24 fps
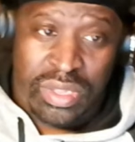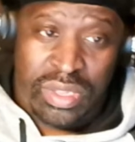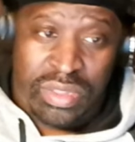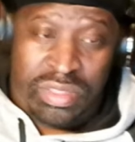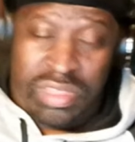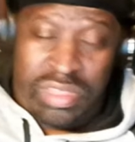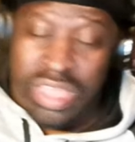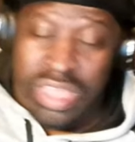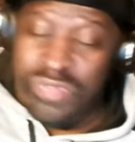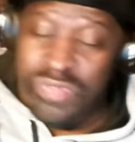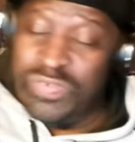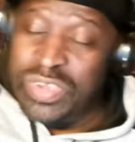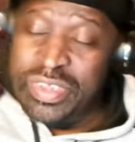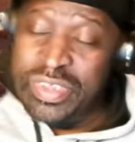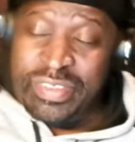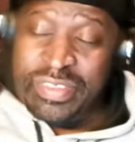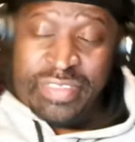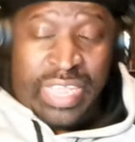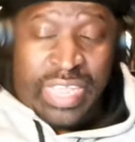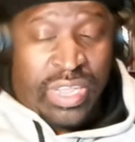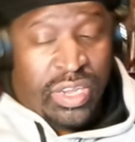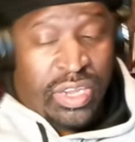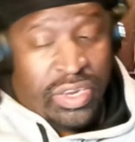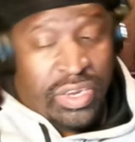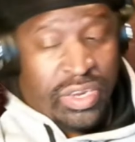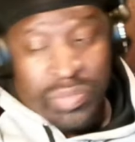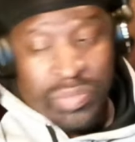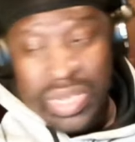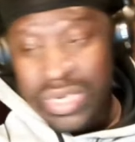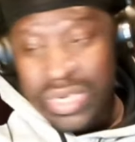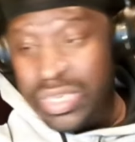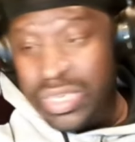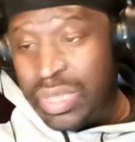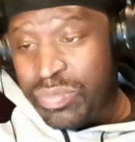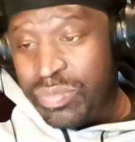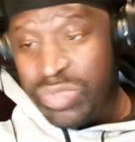Just for the sake of the
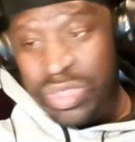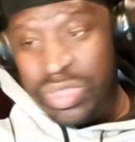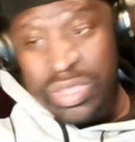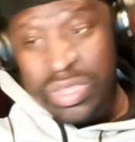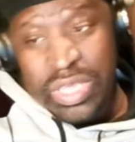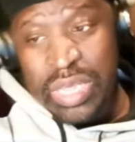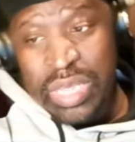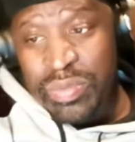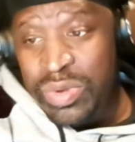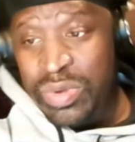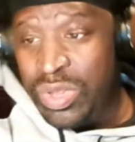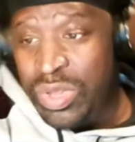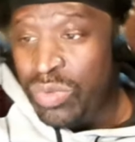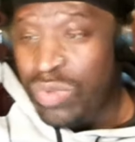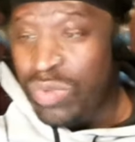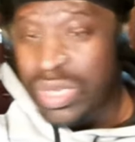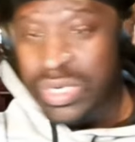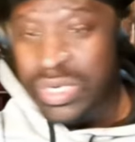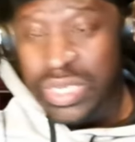money. I'm just keeping it one